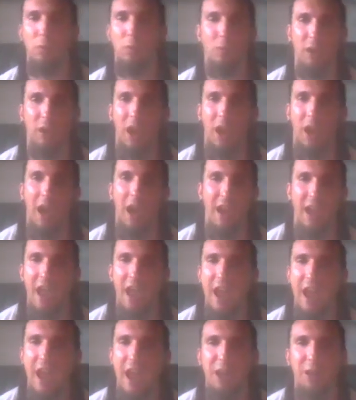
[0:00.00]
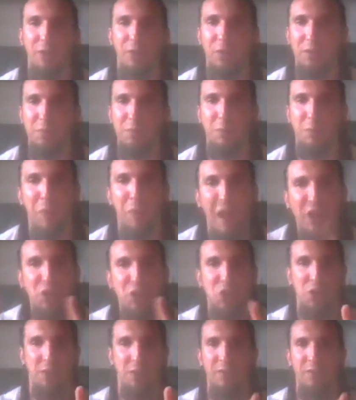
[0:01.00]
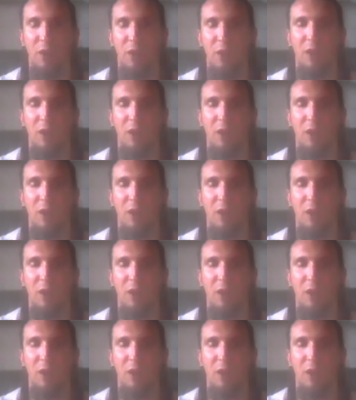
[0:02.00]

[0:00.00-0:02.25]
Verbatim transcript: i hated the hmm. depiction of valhalla